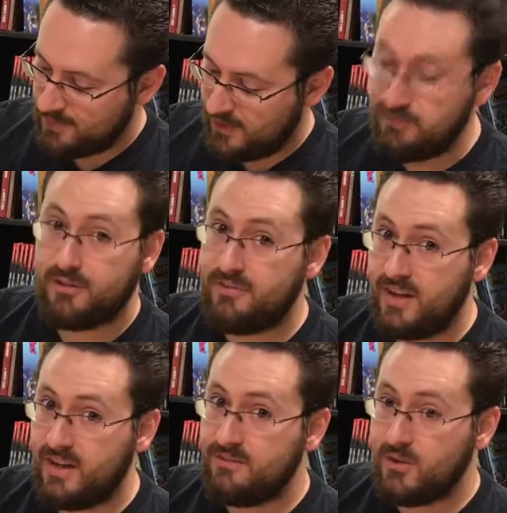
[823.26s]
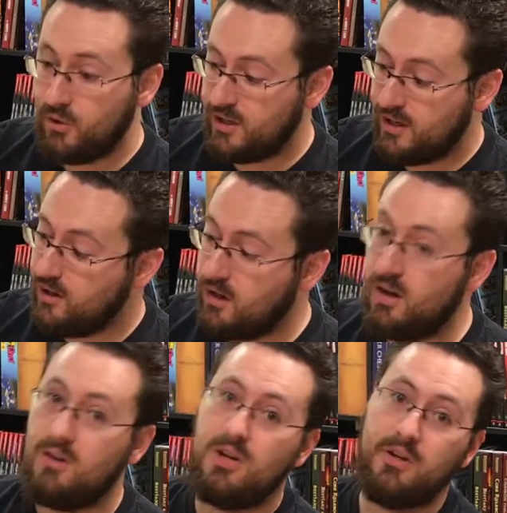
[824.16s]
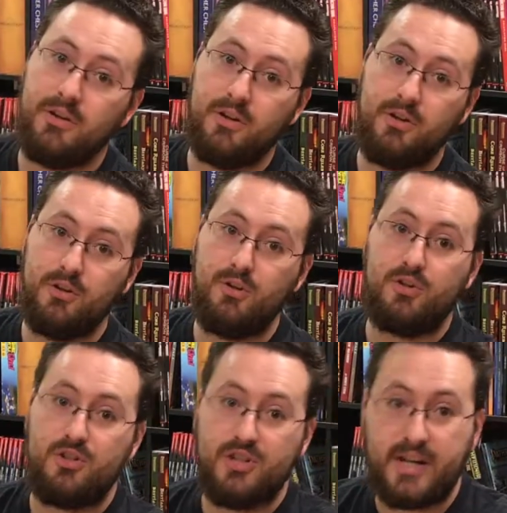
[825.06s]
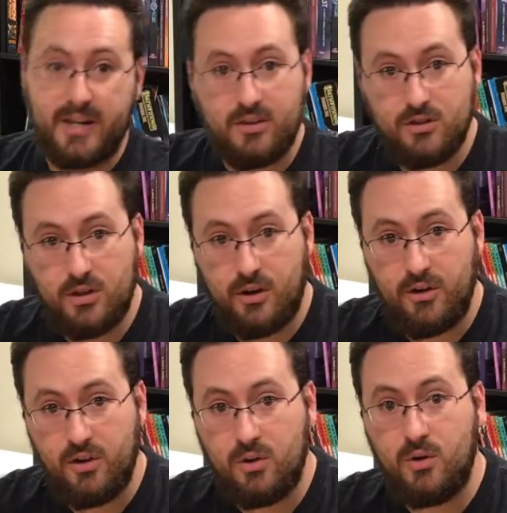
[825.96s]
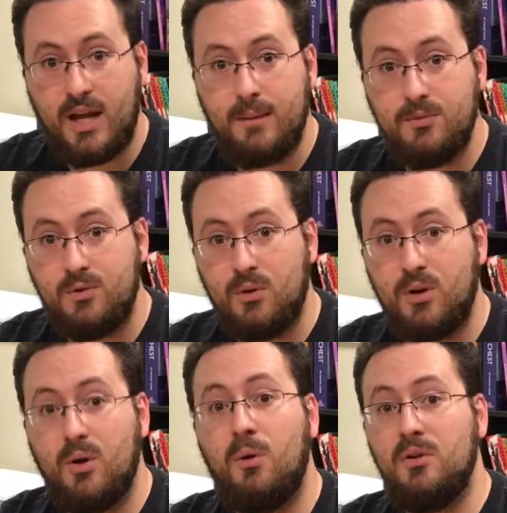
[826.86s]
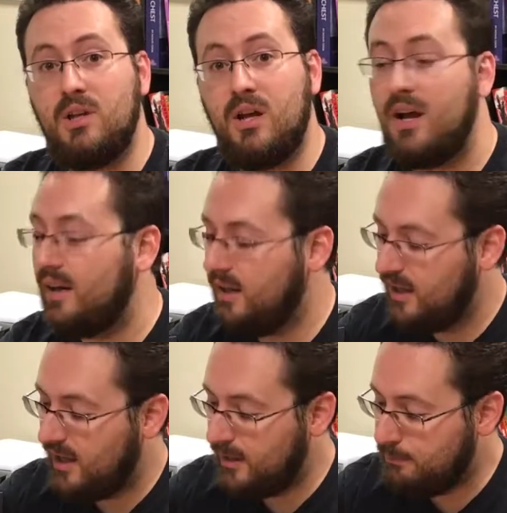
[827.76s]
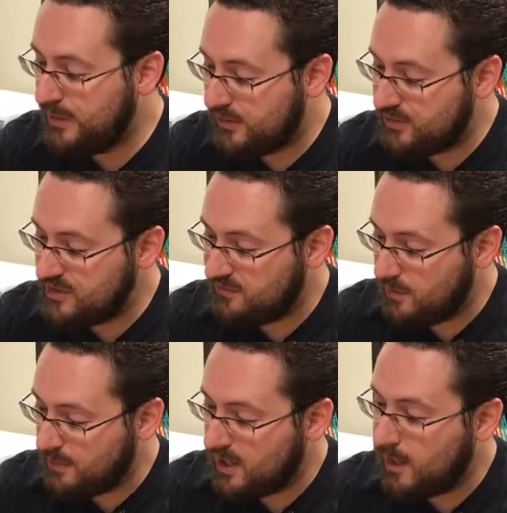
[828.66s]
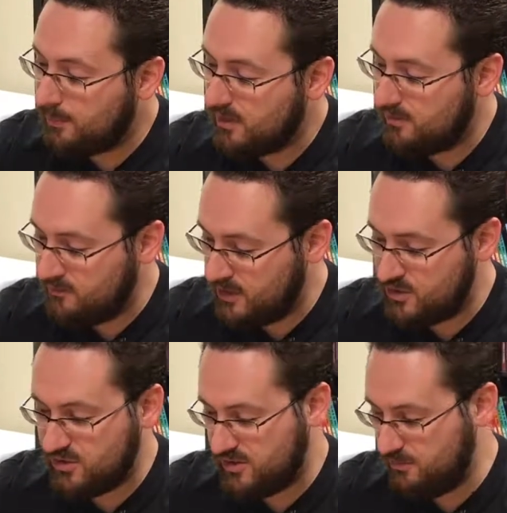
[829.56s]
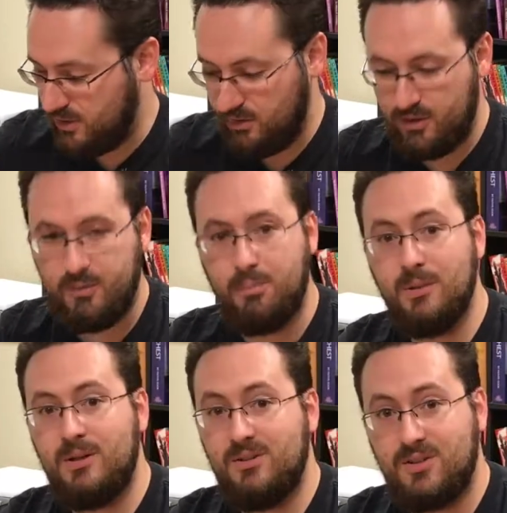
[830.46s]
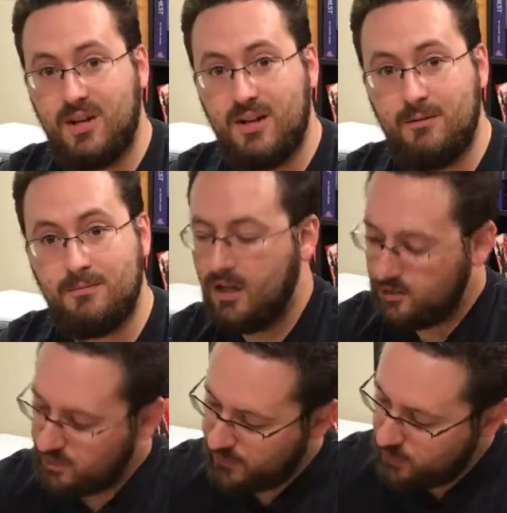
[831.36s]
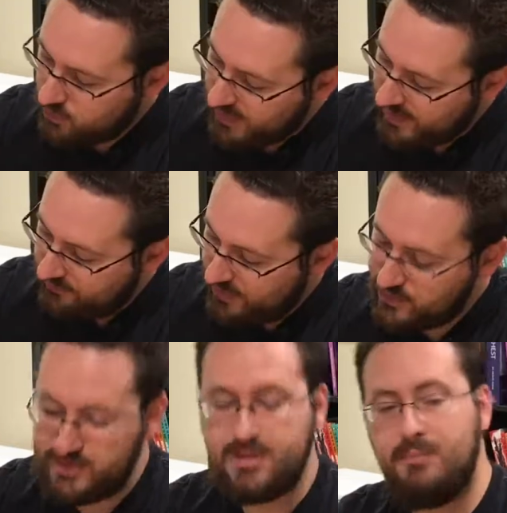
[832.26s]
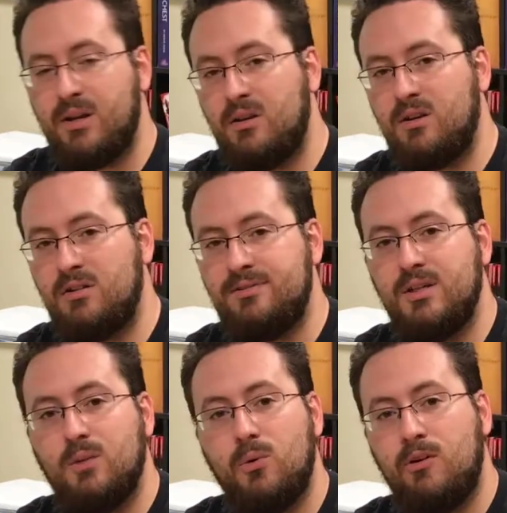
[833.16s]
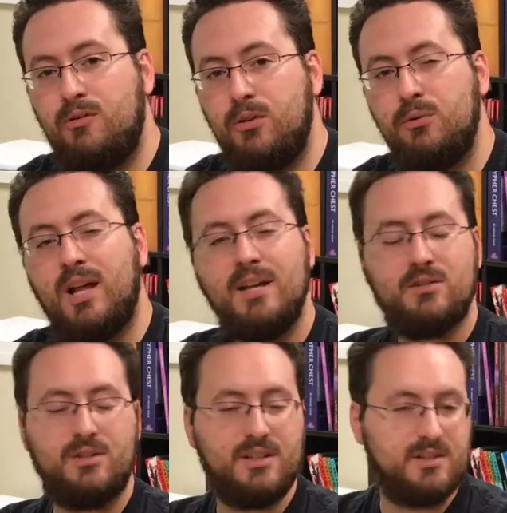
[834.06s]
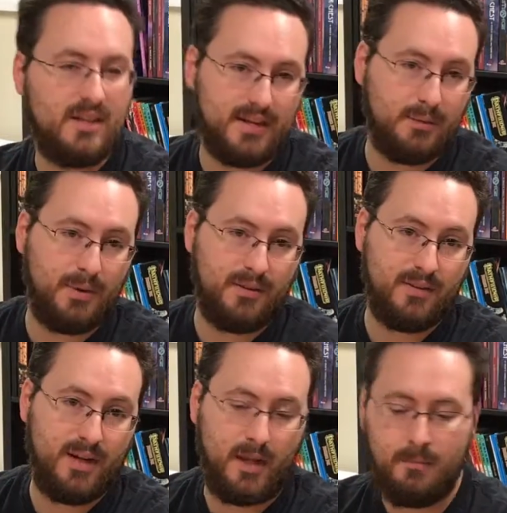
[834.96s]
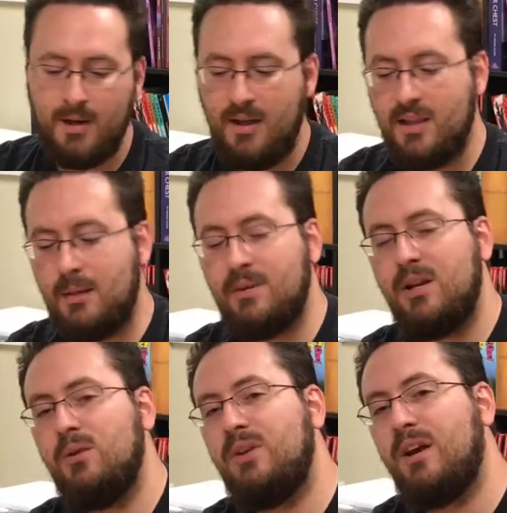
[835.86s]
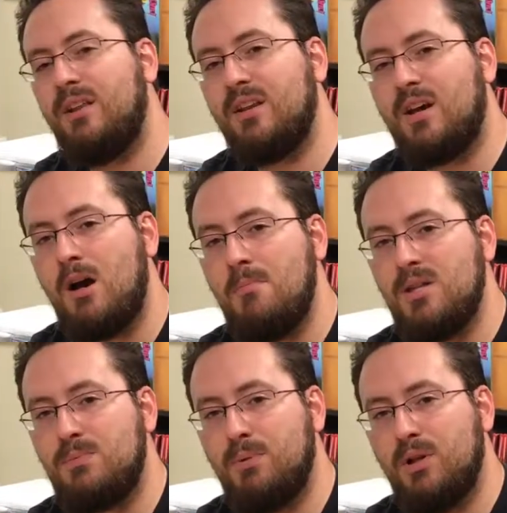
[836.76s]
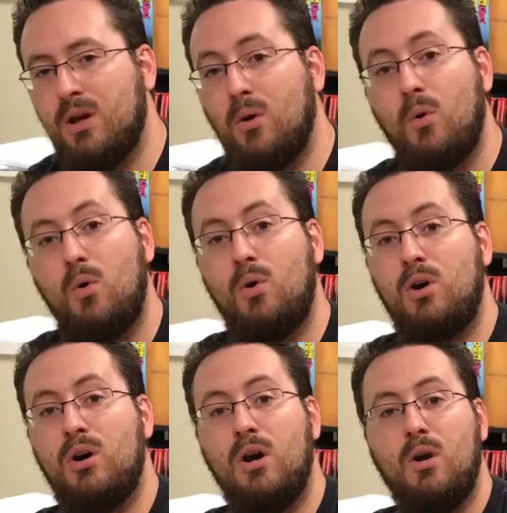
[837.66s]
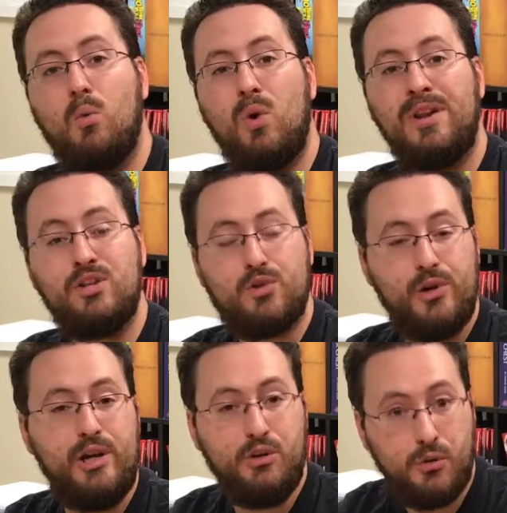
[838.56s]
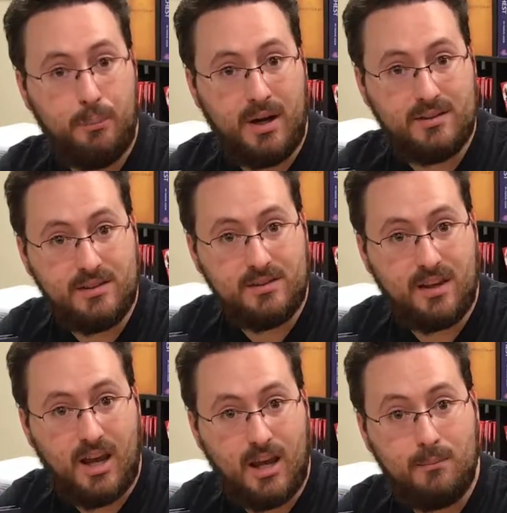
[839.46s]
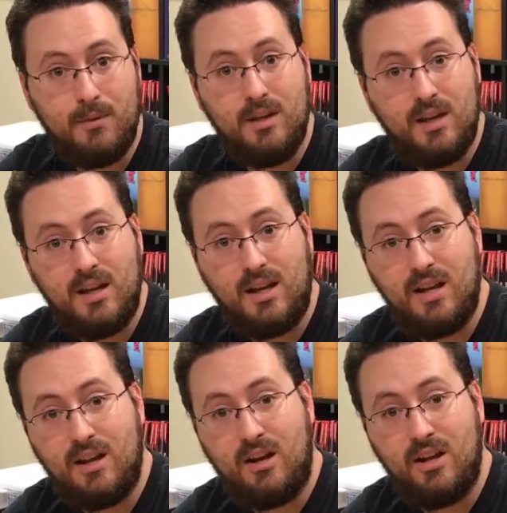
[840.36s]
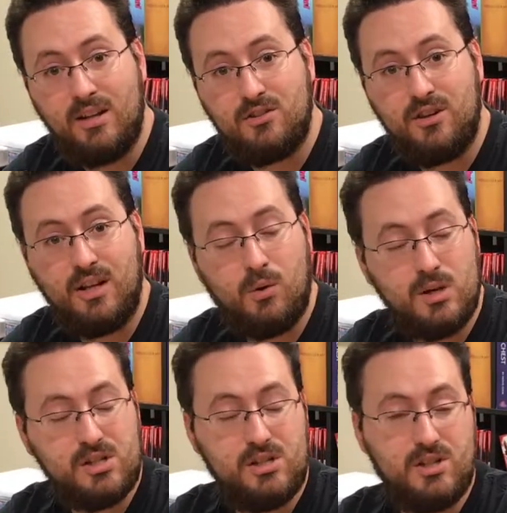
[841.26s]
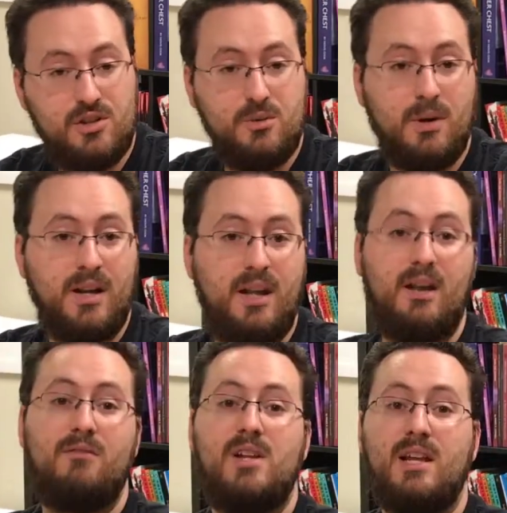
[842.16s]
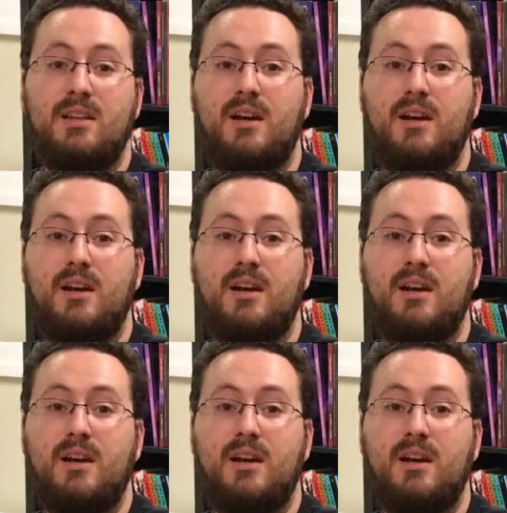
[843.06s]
if you're a fan of Tolkien at all, you should go to your local game store, go online, and pick yourself up a copy of Adventures in Middle-earth Player's Guide. So if you tried Adventures in Middle-earth, what have you liked or disliked about the game? Let me know down in the comments below. Or what intrigued you about this game? And I'll answer any questions that you might have down in the